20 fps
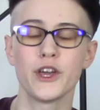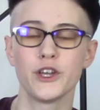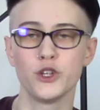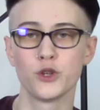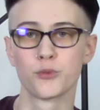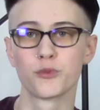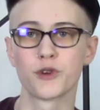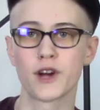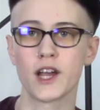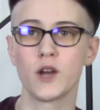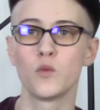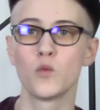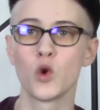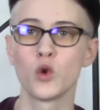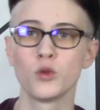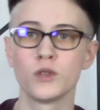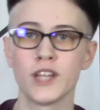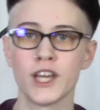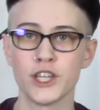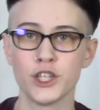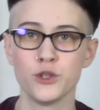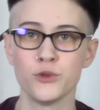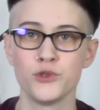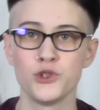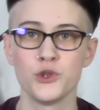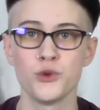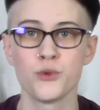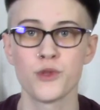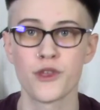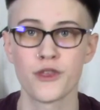your brain won't let you
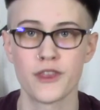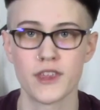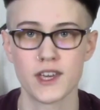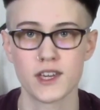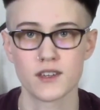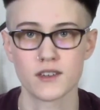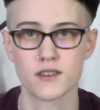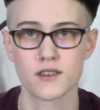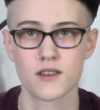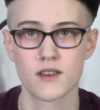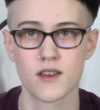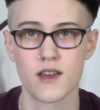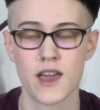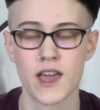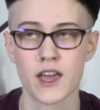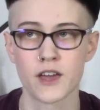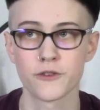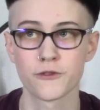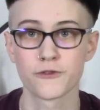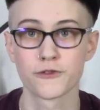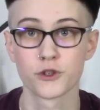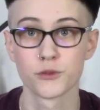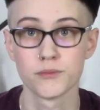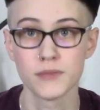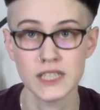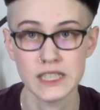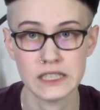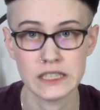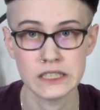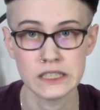do the thing. And for
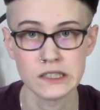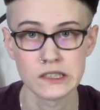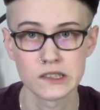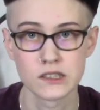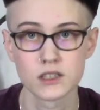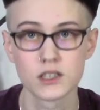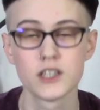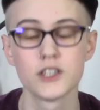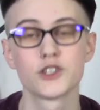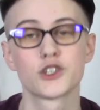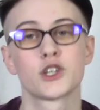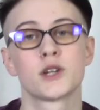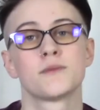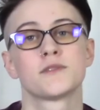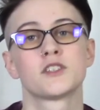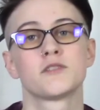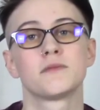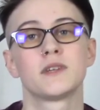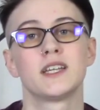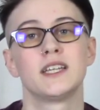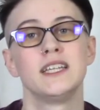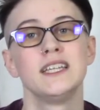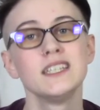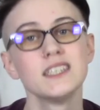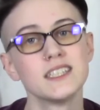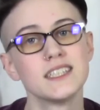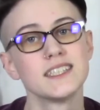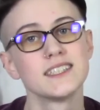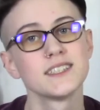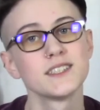me, in terms of my
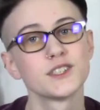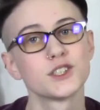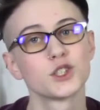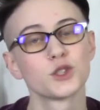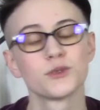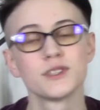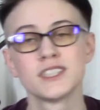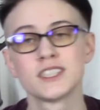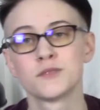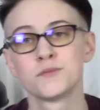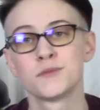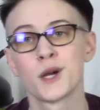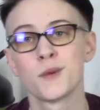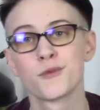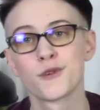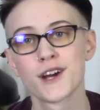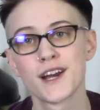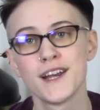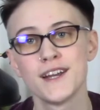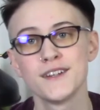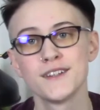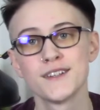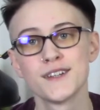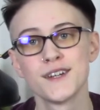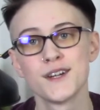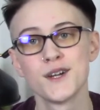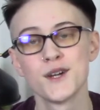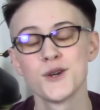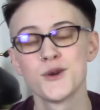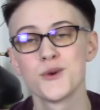healing, the reason my brain
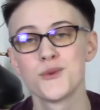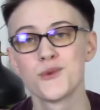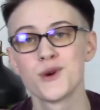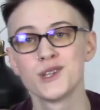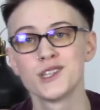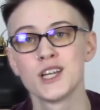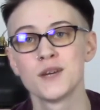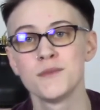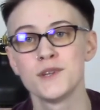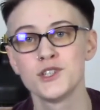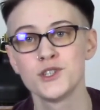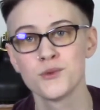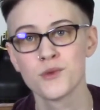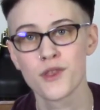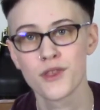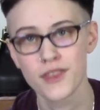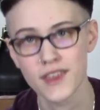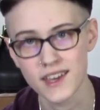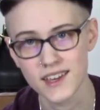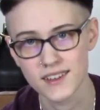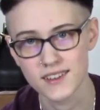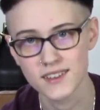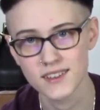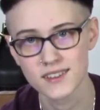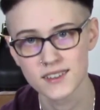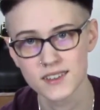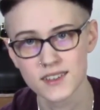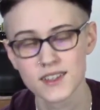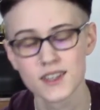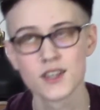won't let me do the thing,
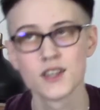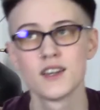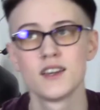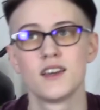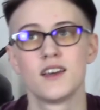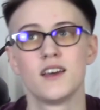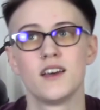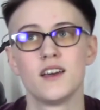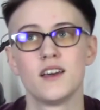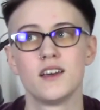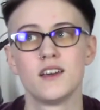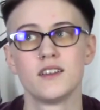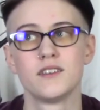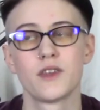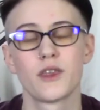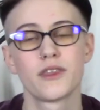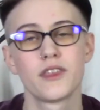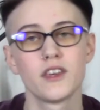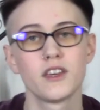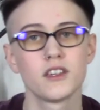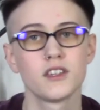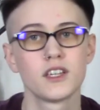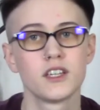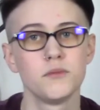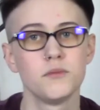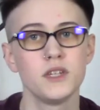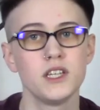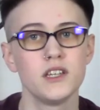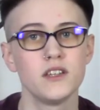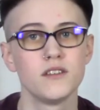and the thing can
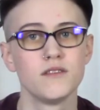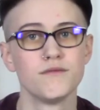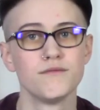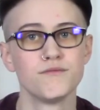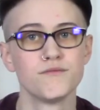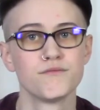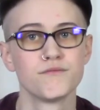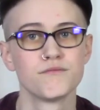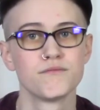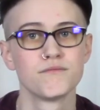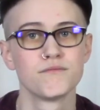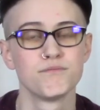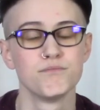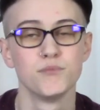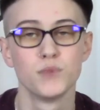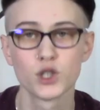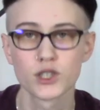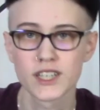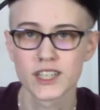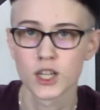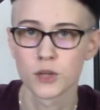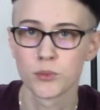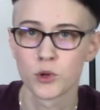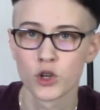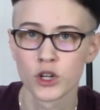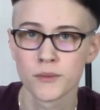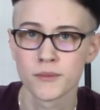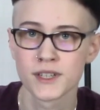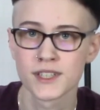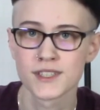mean booking
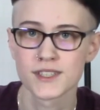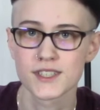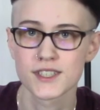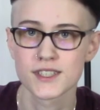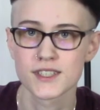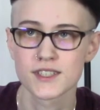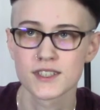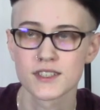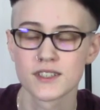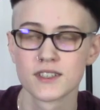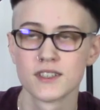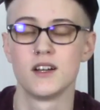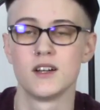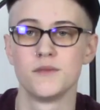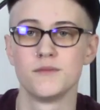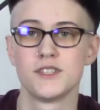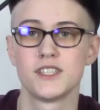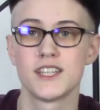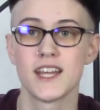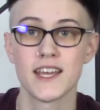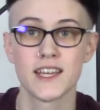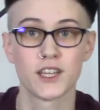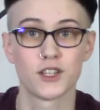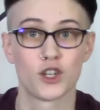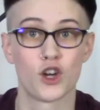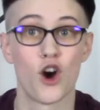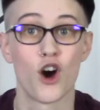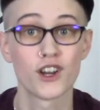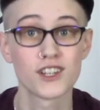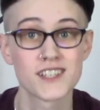appointments, staying in
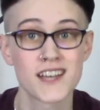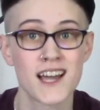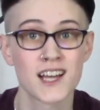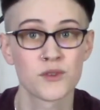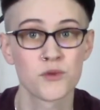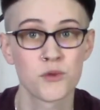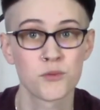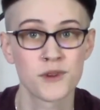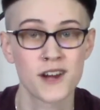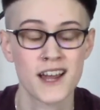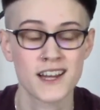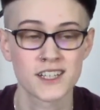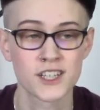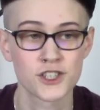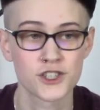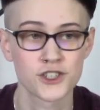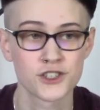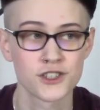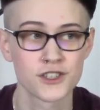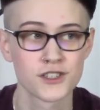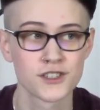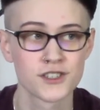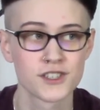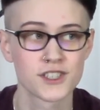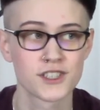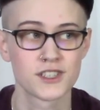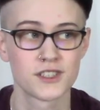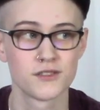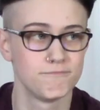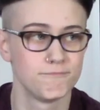contact with
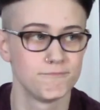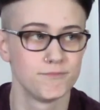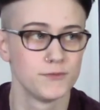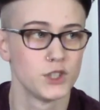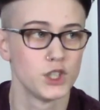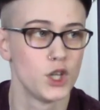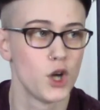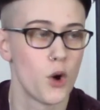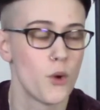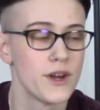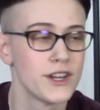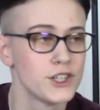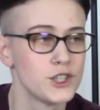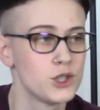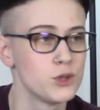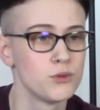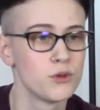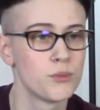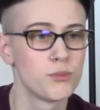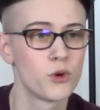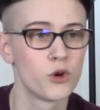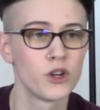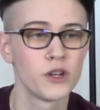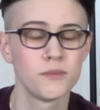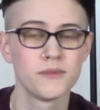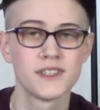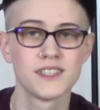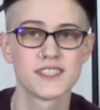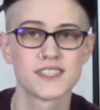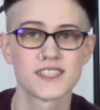practitioners, going to
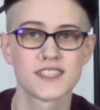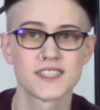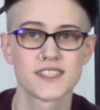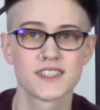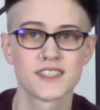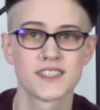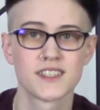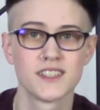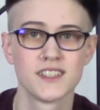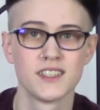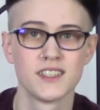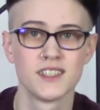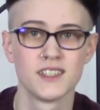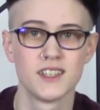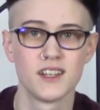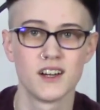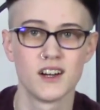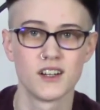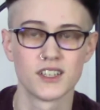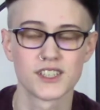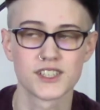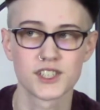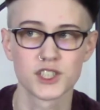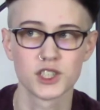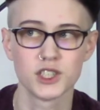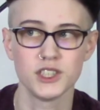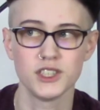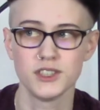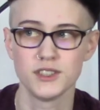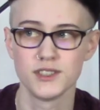appointments,
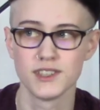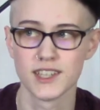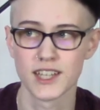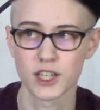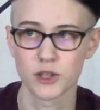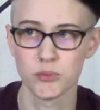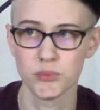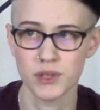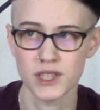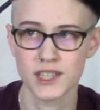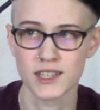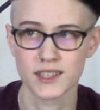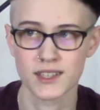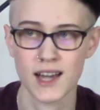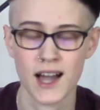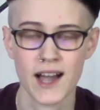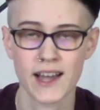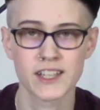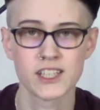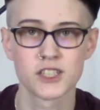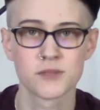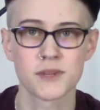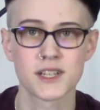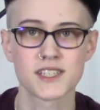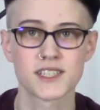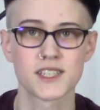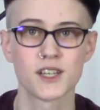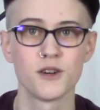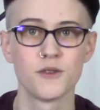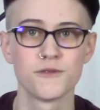honestly, like being kind to
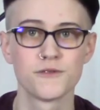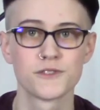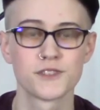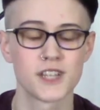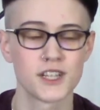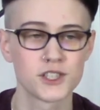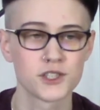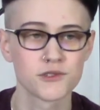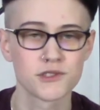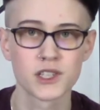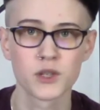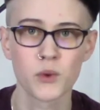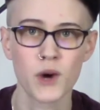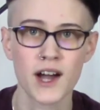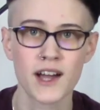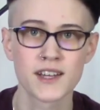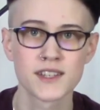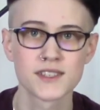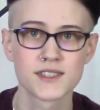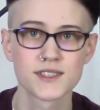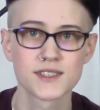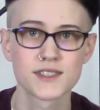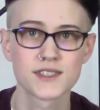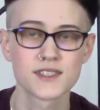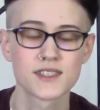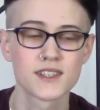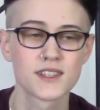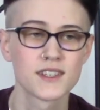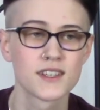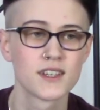myself sensory-wise,
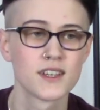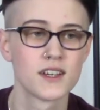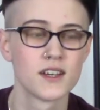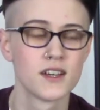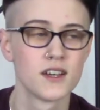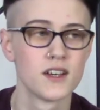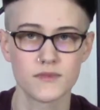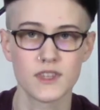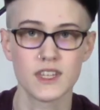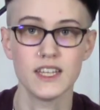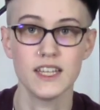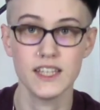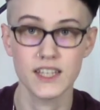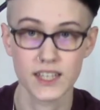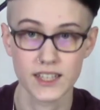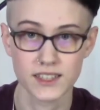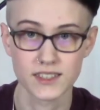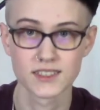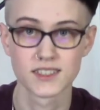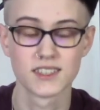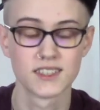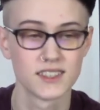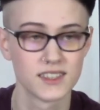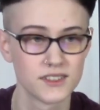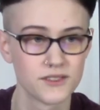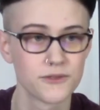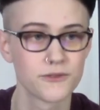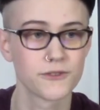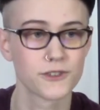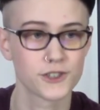eating
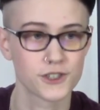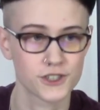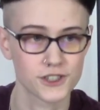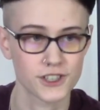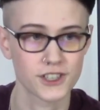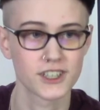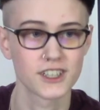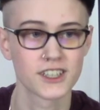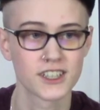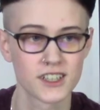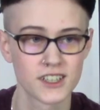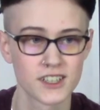for sure.